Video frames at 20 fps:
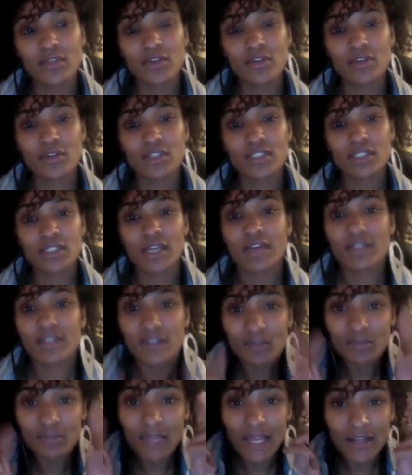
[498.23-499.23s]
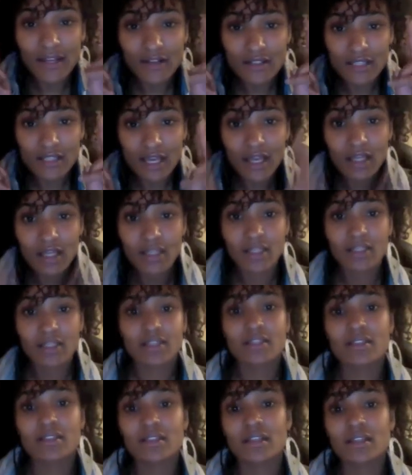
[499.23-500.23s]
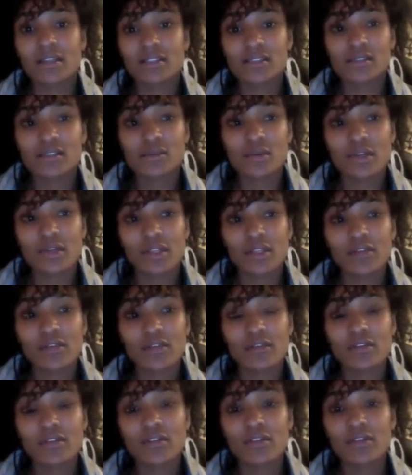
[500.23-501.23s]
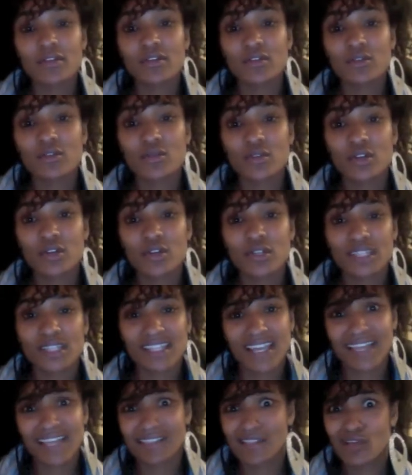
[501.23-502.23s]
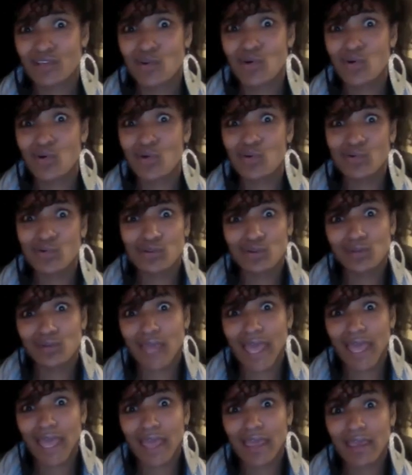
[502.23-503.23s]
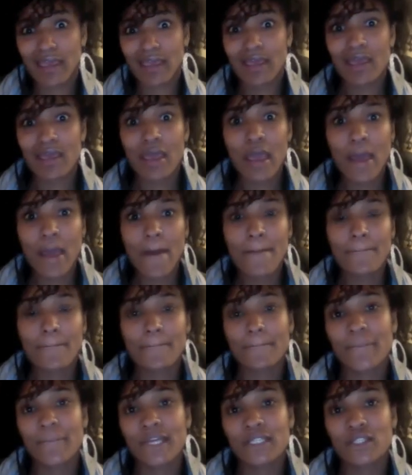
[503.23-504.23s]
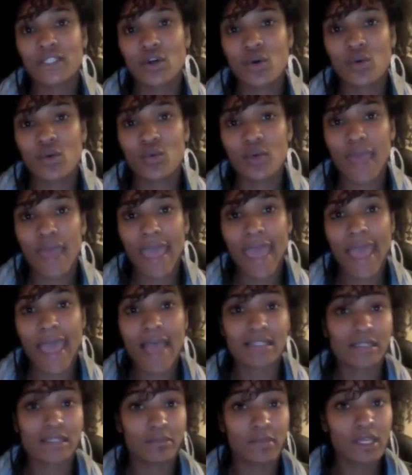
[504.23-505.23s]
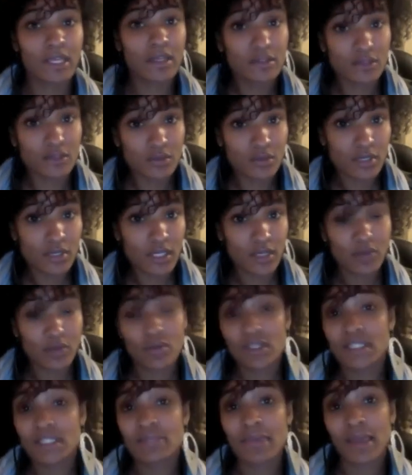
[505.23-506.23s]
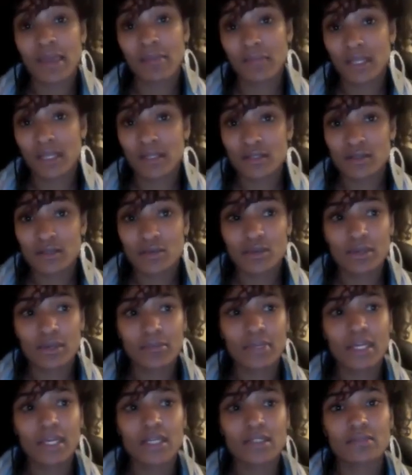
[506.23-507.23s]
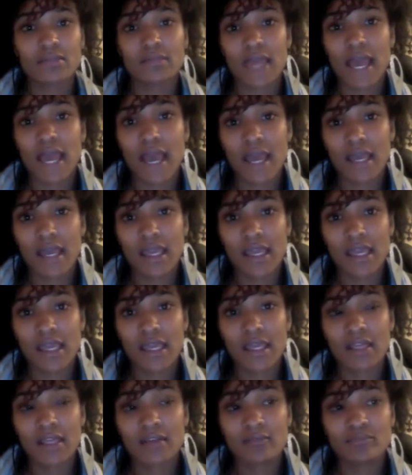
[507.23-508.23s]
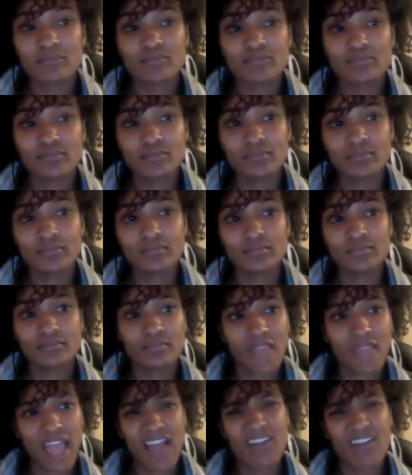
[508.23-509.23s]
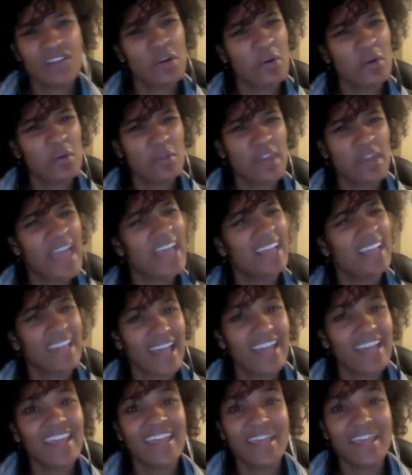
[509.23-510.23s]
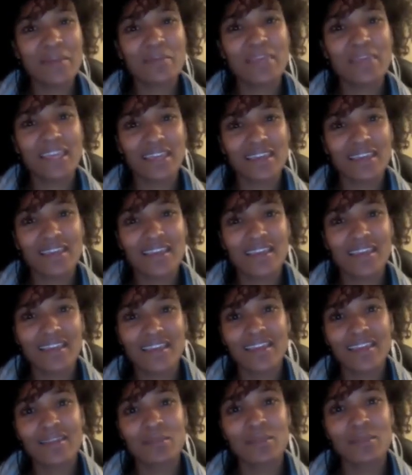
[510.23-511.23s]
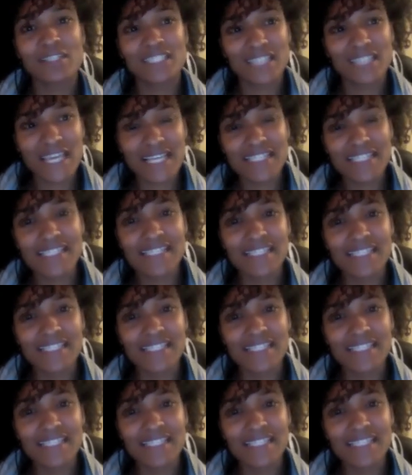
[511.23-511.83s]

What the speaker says: just have their blinders on and they just want to live in their little world. And that's cool, do that. But don't ask me to do it and don't expect me to do it because I'm not. And I don't know, that kind of hit me in my chest.